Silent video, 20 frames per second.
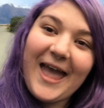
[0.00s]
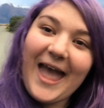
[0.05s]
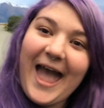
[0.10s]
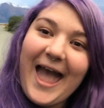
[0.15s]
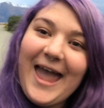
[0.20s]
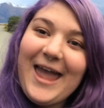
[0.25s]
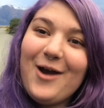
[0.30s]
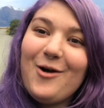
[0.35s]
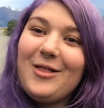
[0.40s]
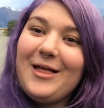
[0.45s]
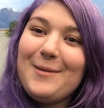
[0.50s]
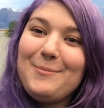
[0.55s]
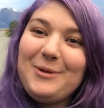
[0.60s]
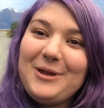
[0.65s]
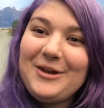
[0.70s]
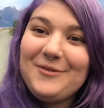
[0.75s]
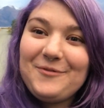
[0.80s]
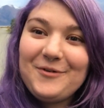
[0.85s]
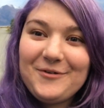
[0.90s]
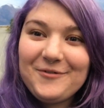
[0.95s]
When you
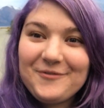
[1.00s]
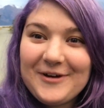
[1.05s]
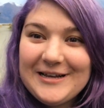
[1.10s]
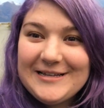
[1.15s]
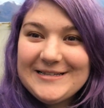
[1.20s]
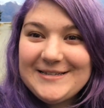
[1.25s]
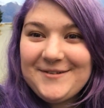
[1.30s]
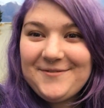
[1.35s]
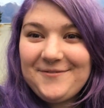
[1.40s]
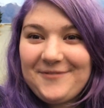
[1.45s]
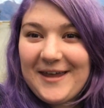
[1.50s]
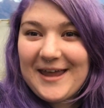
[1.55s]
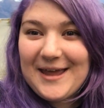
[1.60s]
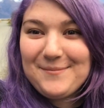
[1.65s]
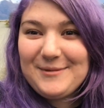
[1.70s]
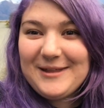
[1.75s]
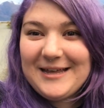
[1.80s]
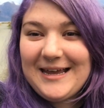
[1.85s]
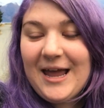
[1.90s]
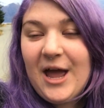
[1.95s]
perform a
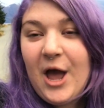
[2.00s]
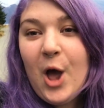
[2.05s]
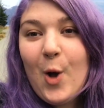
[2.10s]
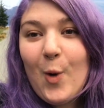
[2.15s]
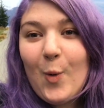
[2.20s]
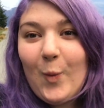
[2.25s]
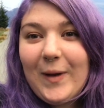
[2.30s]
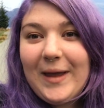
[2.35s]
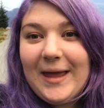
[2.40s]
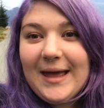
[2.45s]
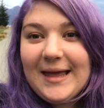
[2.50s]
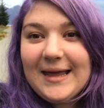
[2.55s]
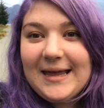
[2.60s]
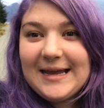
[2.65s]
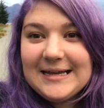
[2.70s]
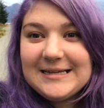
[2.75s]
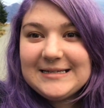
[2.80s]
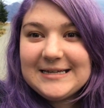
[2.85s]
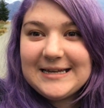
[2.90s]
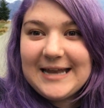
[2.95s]
certain role
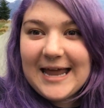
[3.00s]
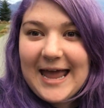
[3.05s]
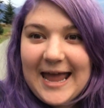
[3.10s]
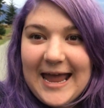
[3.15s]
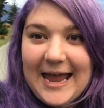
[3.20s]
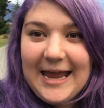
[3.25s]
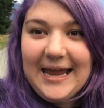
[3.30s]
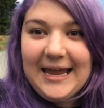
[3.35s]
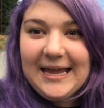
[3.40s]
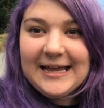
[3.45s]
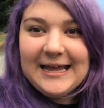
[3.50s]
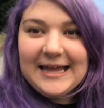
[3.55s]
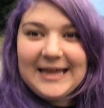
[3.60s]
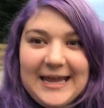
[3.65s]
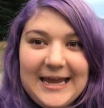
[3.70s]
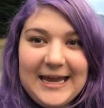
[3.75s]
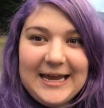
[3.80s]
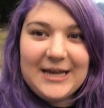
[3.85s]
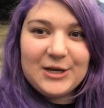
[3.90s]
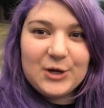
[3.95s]
or your
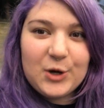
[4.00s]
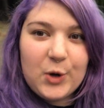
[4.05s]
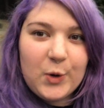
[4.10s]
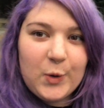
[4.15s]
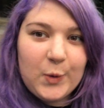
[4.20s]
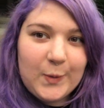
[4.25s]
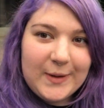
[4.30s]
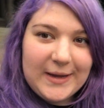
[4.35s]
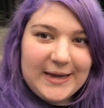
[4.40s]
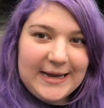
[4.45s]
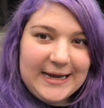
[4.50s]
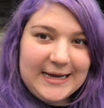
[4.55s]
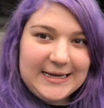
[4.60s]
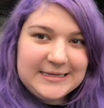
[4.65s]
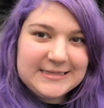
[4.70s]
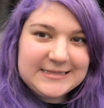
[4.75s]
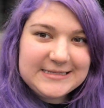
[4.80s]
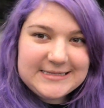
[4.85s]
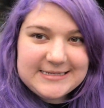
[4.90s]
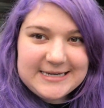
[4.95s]
part in a
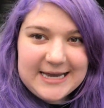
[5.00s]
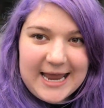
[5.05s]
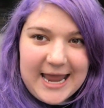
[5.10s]
relationship